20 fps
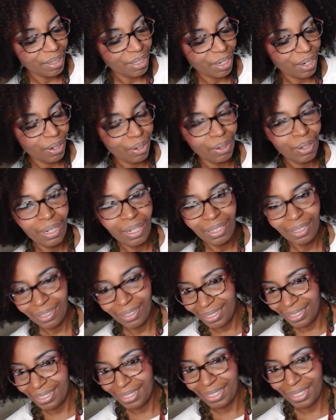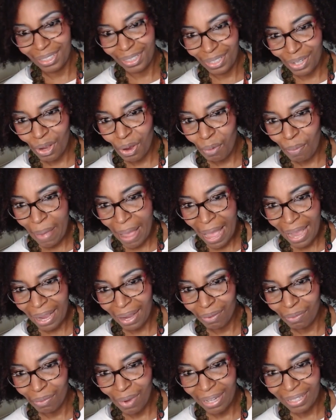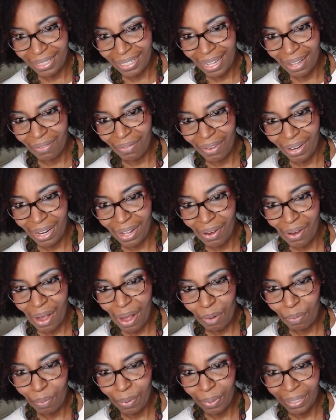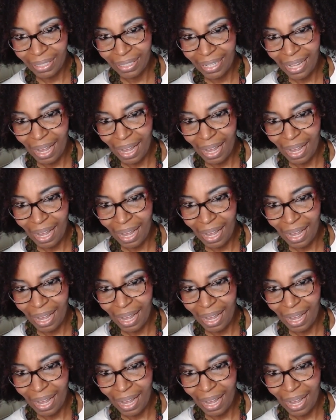So just go back and watch that video. I'll put